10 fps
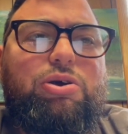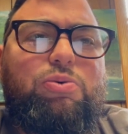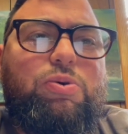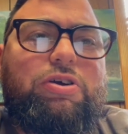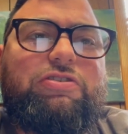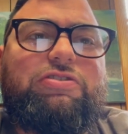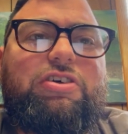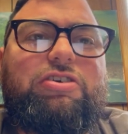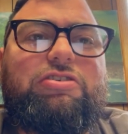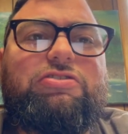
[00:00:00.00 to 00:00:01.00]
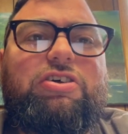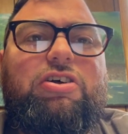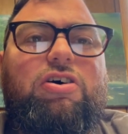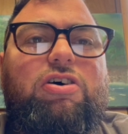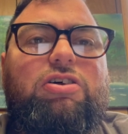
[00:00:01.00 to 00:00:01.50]
worse sinners than
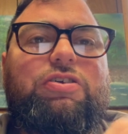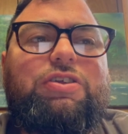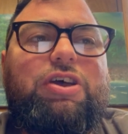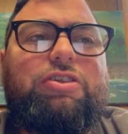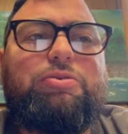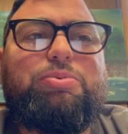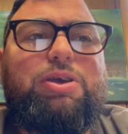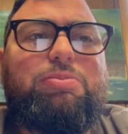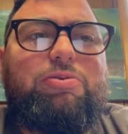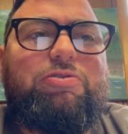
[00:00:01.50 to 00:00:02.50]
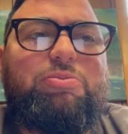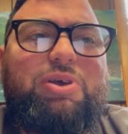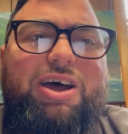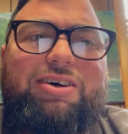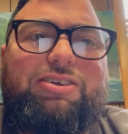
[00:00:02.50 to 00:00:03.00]
all of the other people from
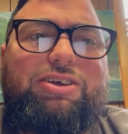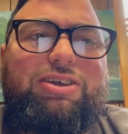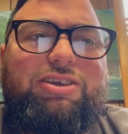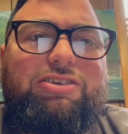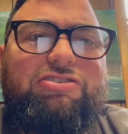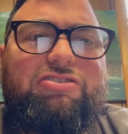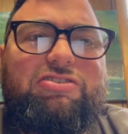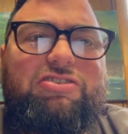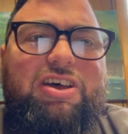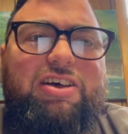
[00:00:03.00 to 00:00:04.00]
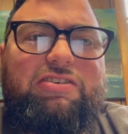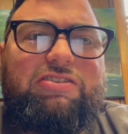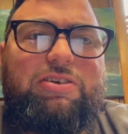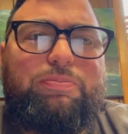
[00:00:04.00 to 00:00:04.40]
Galilee? Jesus asked.